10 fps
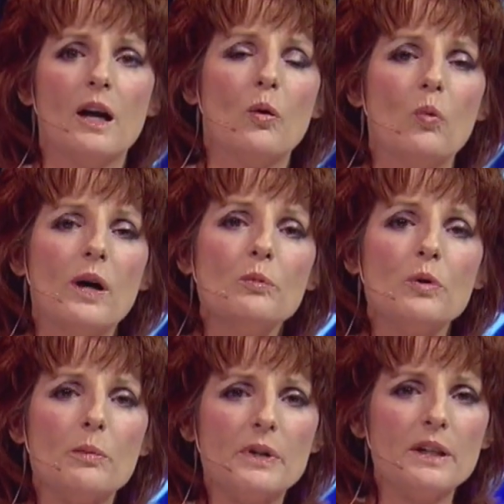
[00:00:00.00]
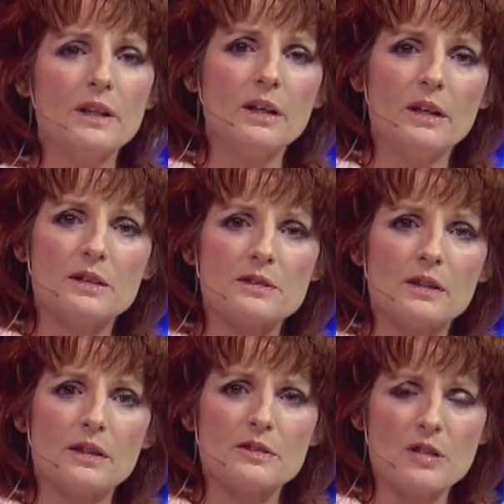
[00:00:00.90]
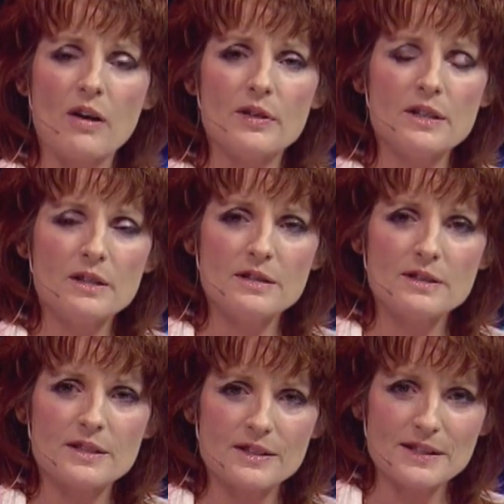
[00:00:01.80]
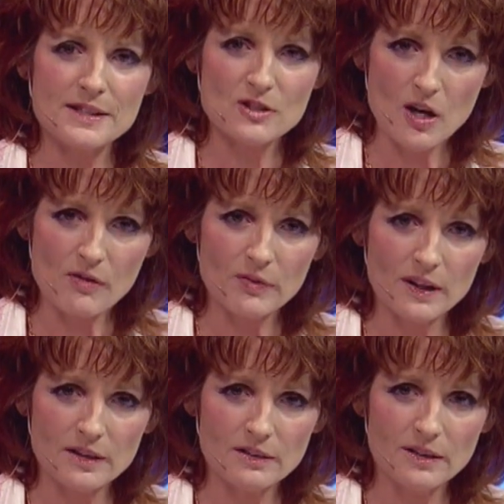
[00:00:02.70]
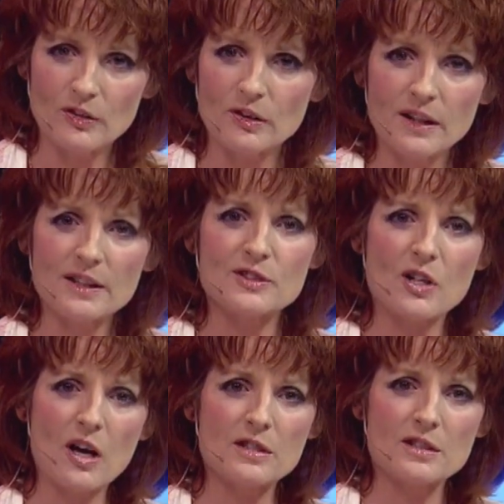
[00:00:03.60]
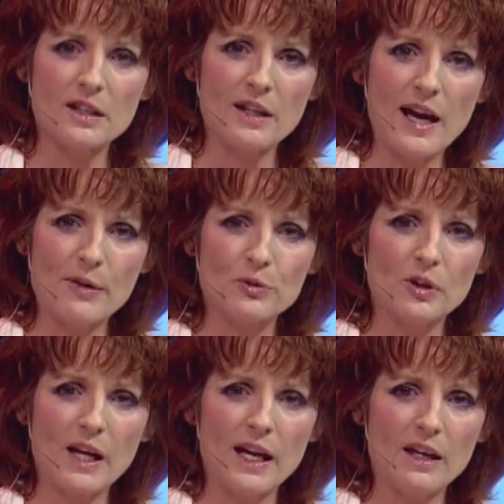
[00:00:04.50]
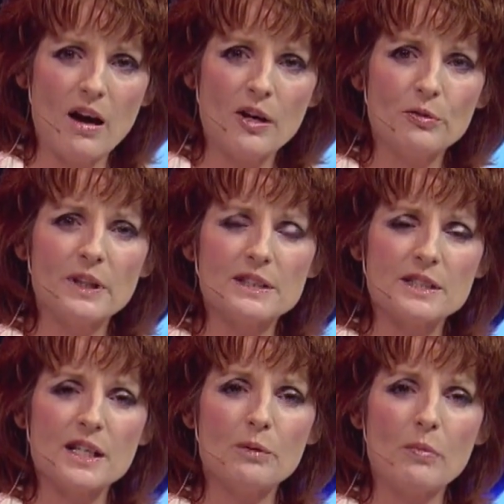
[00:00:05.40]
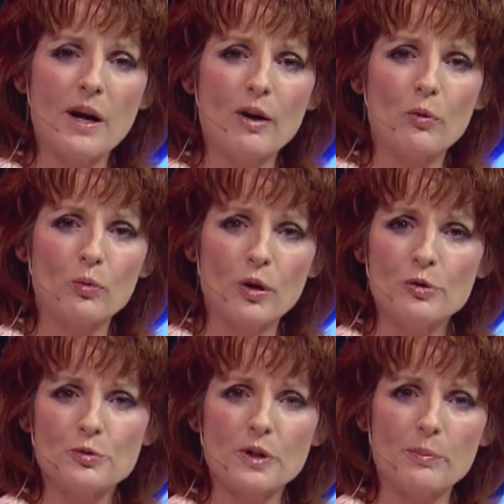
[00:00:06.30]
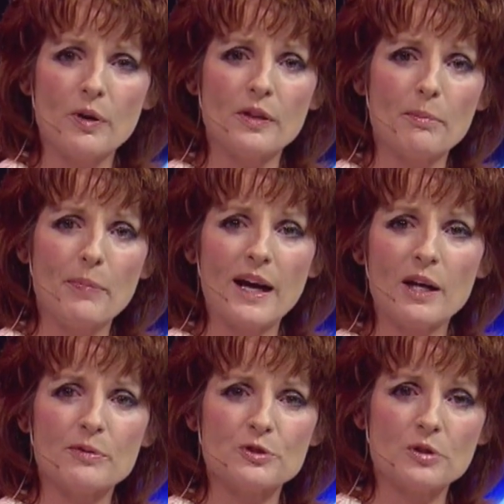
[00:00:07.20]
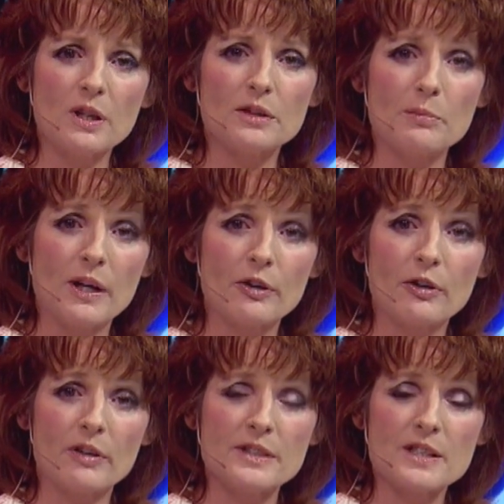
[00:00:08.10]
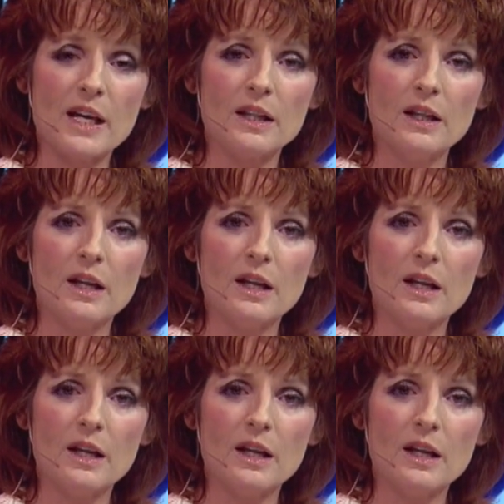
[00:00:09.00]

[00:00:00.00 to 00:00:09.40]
One woman sobbing softly and looking exhausted after a 110 mile road trip on the back of a truck to Maiduguri, said